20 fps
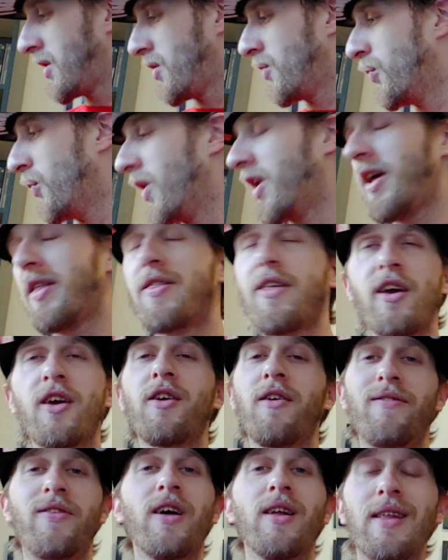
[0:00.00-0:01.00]
when I think
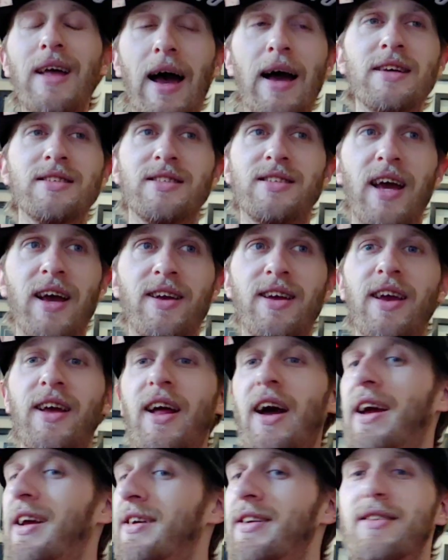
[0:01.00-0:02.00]
of the last decade,
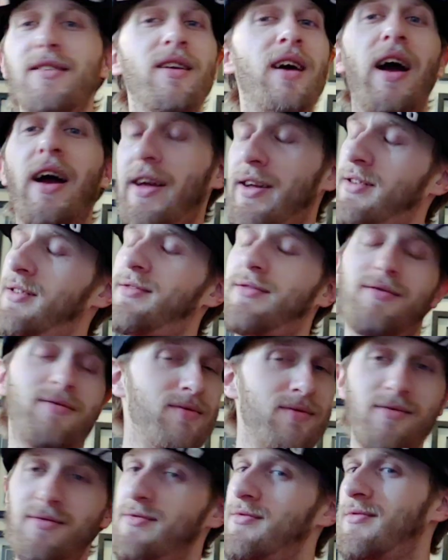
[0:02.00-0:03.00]
I
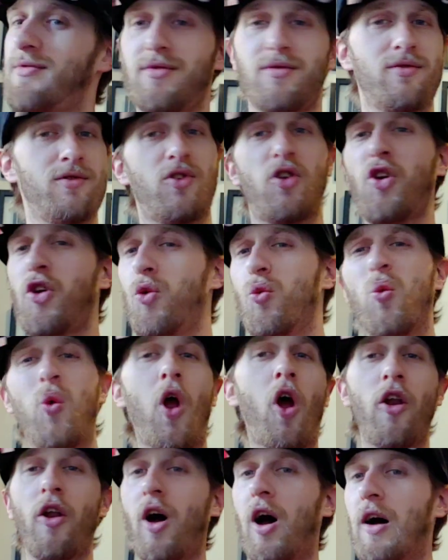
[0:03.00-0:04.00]
could
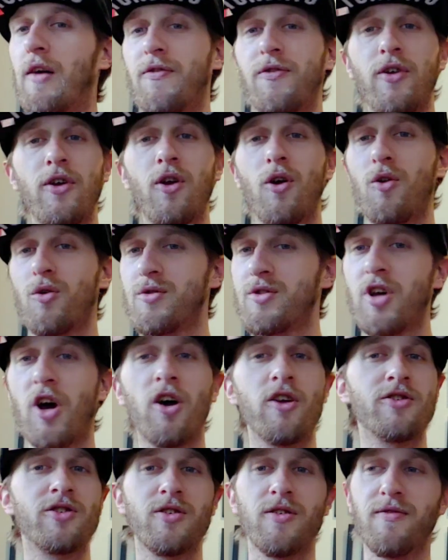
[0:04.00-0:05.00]
run off,
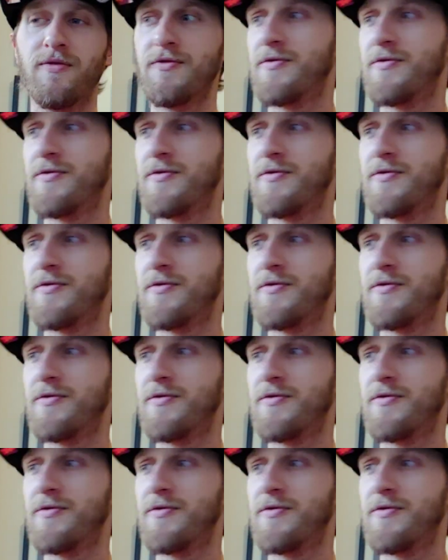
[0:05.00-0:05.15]
tons of